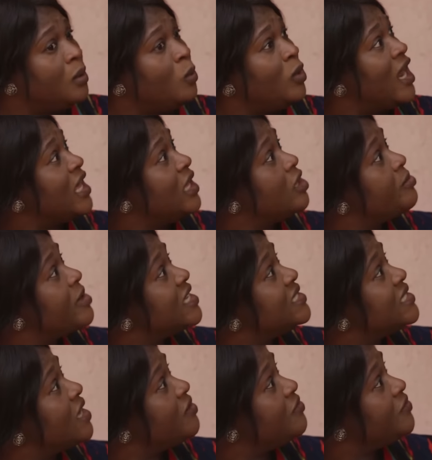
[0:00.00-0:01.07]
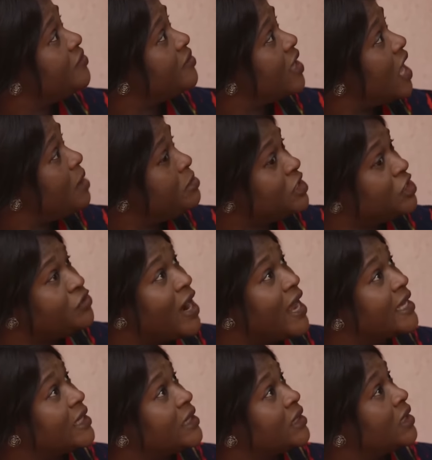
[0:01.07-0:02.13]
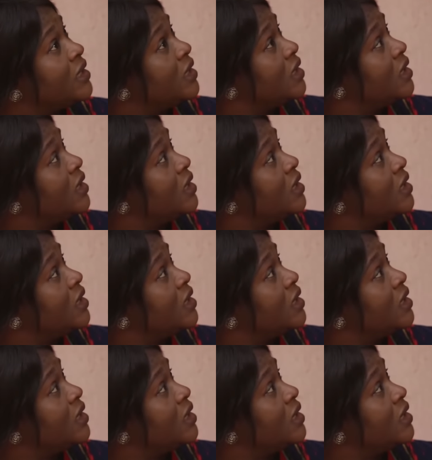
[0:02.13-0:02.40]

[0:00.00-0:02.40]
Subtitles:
Will I kill myself? I've been trying.